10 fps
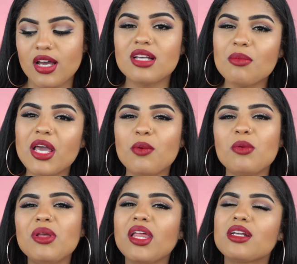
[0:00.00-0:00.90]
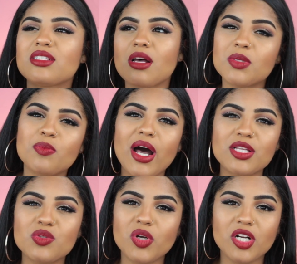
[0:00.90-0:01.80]
it would be like some
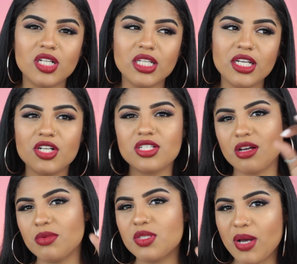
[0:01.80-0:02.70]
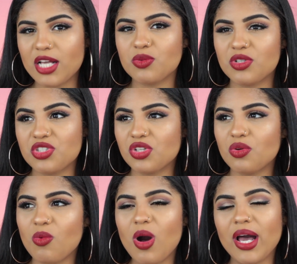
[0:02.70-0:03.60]
spots were clear, some spots were
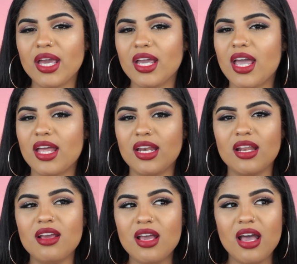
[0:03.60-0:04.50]
still white, and